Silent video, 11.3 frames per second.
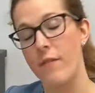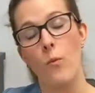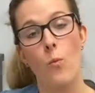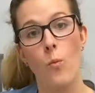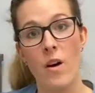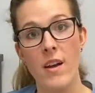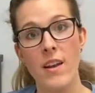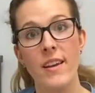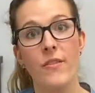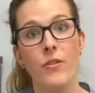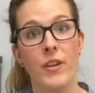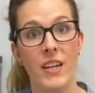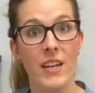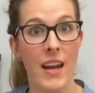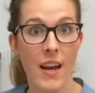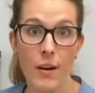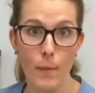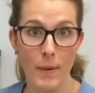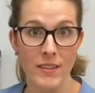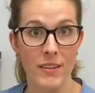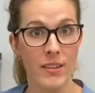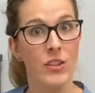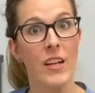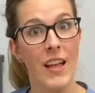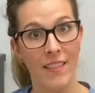One, if you get an error message,